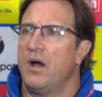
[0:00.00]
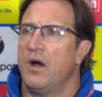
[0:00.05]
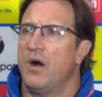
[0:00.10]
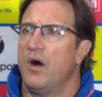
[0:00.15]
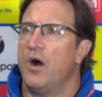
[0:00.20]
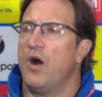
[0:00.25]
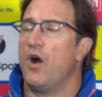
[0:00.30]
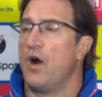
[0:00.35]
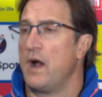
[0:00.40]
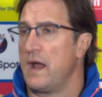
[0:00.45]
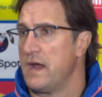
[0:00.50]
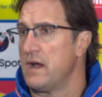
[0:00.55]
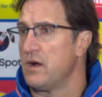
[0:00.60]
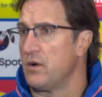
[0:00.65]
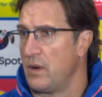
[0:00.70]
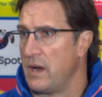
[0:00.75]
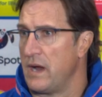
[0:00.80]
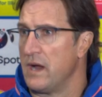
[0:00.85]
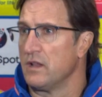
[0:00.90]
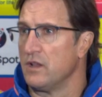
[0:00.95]

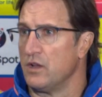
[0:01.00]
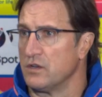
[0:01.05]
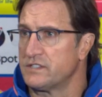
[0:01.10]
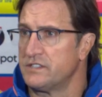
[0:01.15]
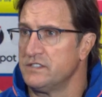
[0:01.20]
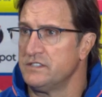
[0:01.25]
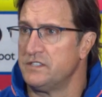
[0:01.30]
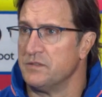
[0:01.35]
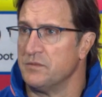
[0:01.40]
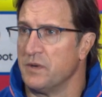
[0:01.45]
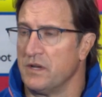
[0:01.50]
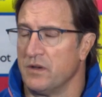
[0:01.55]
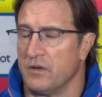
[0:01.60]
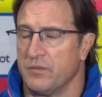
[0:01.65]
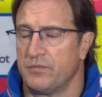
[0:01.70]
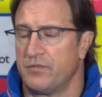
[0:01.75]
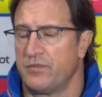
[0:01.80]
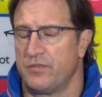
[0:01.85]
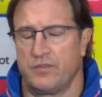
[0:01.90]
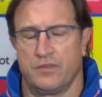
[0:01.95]
Our losses, you mean?
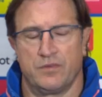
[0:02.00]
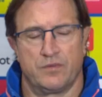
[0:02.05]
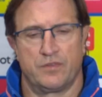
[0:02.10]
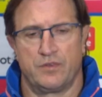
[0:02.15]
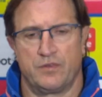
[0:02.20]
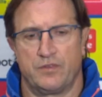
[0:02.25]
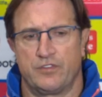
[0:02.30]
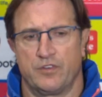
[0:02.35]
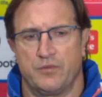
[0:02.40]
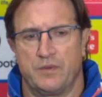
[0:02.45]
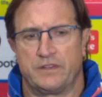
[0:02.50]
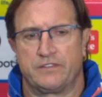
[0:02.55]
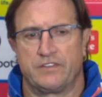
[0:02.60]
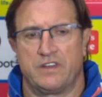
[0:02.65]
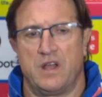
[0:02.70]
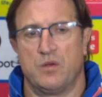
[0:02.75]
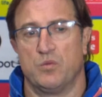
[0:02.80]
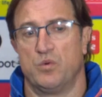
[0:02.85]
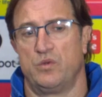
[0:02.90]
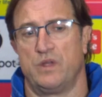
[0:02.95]
I'm talking about
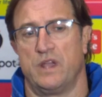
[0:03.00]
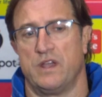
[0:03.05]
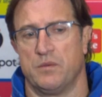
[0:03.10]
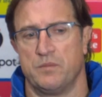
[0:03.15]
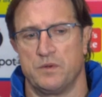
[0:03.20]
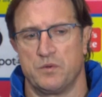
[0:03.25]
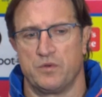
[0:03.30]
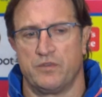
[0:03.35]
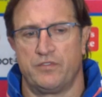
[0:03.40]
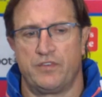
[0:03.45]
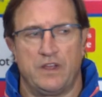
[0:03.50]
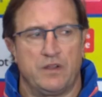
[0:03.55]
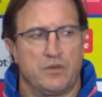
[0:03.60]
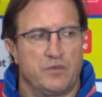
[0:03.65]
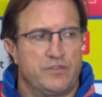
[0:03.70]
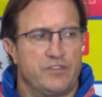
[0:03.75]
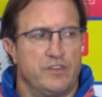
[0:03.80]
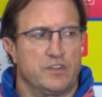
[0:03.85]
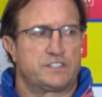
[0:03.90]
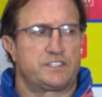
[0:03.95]
today. Well, yeah. I mean,
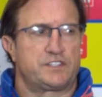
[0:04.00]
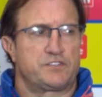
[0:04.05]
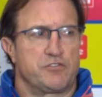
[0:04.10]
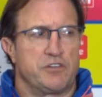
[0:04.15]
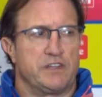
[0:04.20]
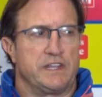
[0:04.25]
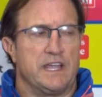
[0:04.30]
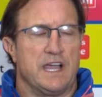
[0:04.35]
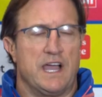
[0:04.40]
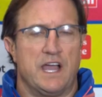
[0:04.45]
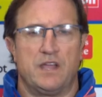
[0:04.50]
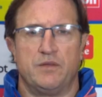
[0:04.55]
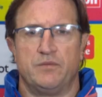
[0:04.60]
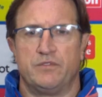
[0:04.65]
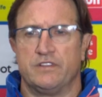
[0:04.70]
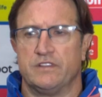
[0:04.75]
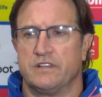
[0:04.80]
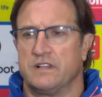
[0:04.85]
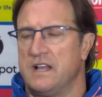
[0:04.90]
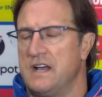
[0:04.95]
we've lost three
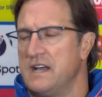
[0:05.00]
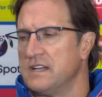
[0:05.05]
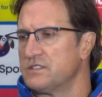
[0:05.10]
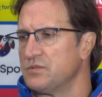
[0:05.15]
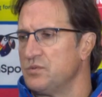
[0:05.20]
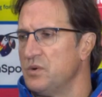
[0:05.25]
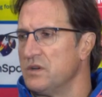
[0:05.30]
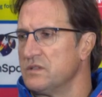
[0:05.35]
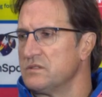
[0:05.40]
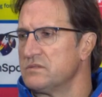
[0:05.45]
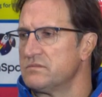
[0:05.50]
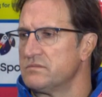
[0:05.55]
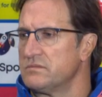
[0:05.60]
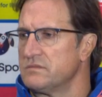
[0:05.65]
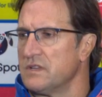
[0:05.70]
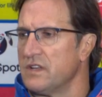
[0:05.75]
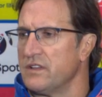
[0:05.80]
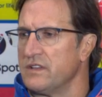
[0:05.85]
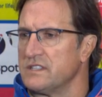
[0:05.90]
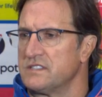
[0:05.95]
games in the last
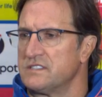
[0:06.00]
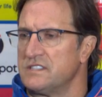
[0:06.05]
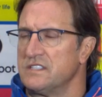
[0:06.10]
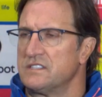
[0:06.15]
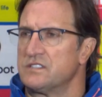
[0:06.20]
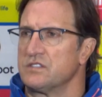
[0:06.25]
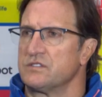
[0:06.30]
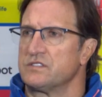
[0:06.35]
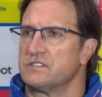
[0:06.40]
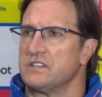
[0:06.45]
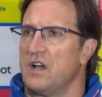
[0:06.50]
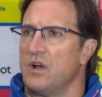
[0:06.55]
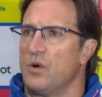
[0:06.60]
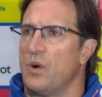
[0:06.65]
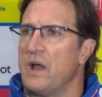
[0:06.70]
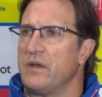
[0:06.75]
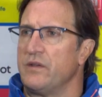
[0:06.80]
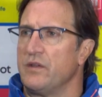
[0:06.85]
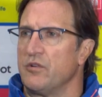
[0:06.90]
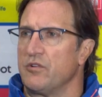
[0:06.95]
six or
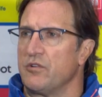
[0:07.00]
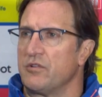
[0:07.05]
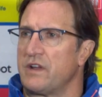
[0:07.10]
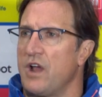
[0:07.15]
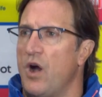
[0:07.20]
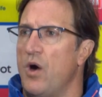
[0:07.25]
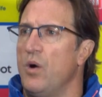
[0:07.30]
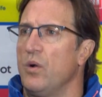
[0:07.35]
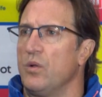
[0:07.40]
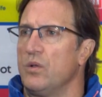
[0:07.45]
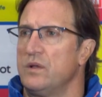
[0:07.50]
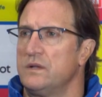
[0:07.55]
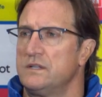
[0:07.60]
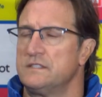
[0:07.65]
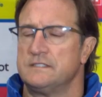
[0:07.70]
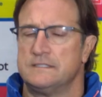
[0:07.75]
so under a goal.